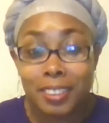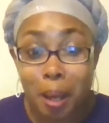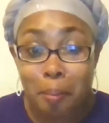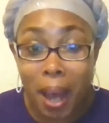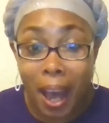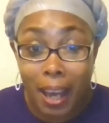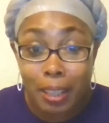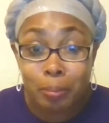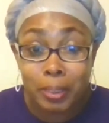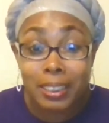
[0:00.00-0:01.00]
some
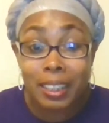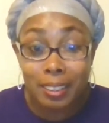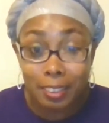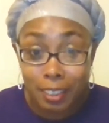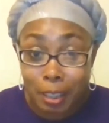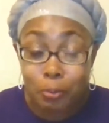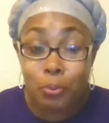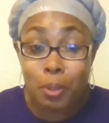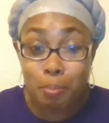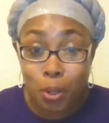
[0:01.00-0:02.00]
items can get
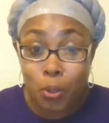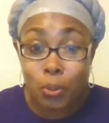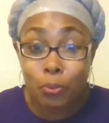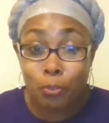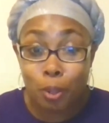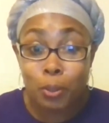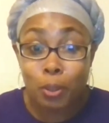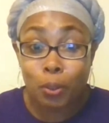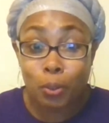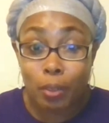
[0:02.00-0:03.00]
removed from
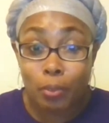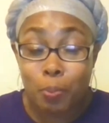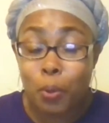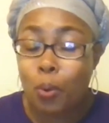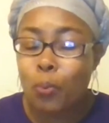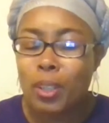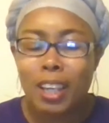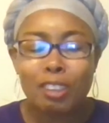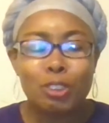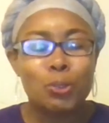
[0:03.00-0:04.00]
your credit report
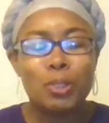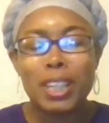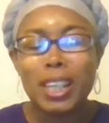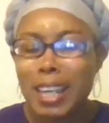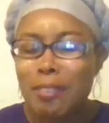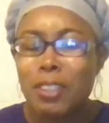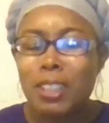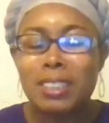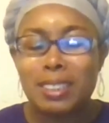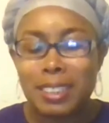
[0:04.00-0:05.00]
without you
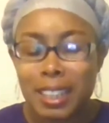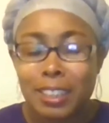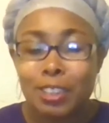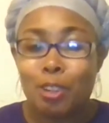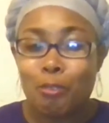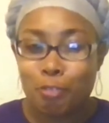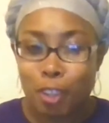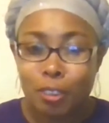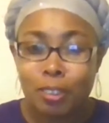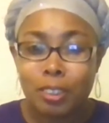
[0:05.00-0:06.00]
even sending your
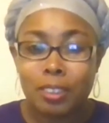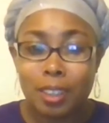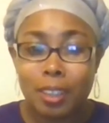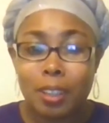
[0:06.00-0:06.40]
first